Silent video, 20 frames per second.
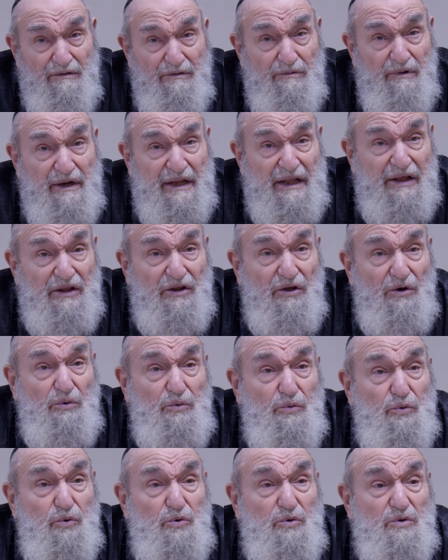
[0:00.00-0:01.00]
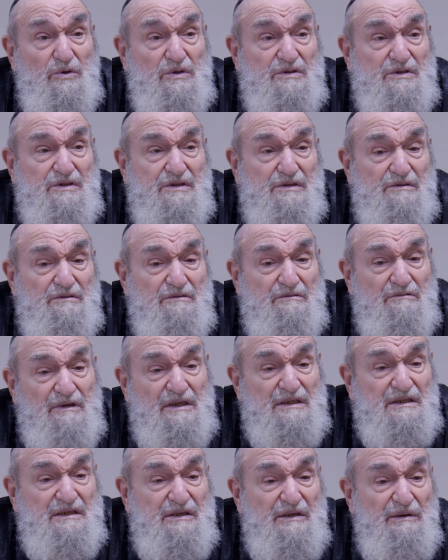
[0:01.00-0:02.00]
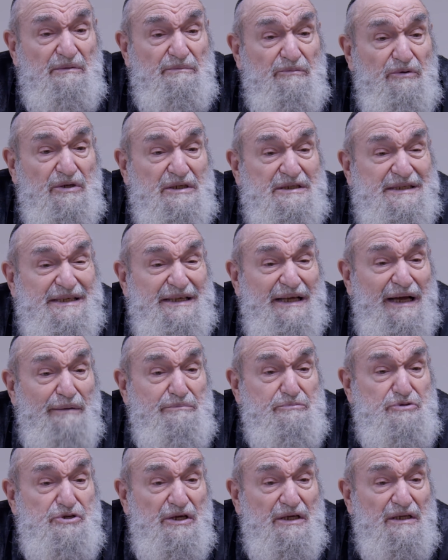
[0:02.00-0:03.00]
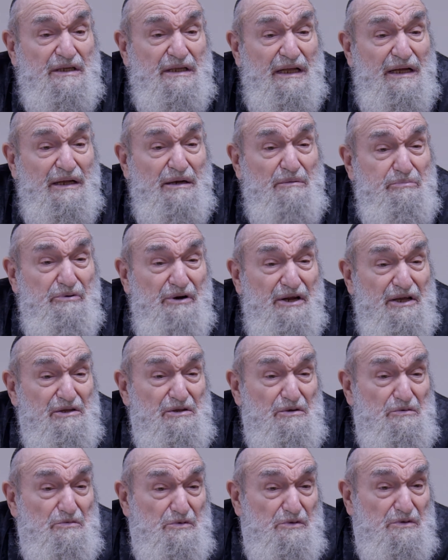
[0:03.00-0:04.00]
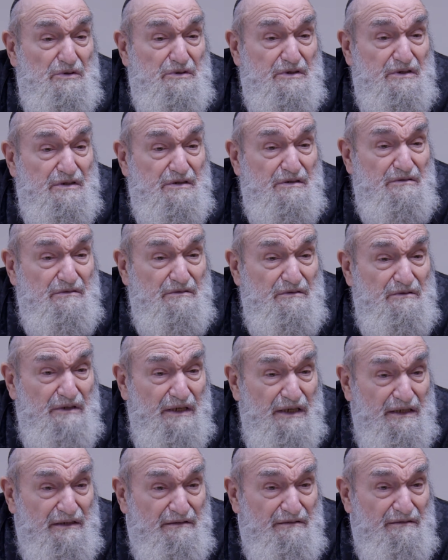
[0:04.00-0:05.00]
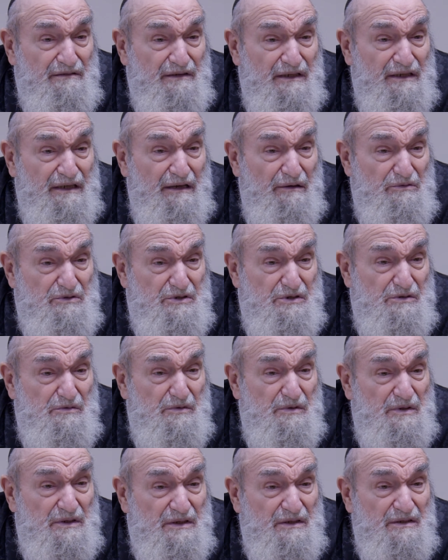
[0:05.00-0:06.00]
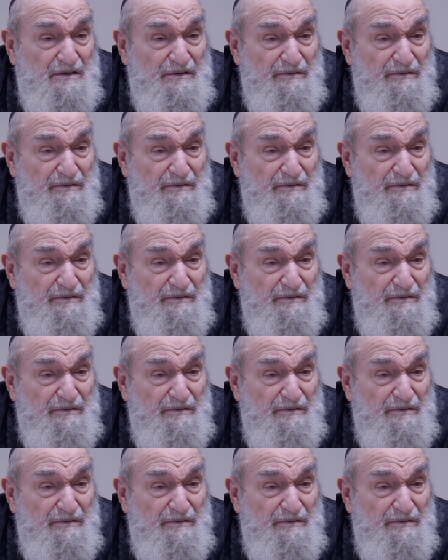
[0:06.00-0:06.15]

When you know rules, what's the, what's the object? How to break the rules, right? And get what you want.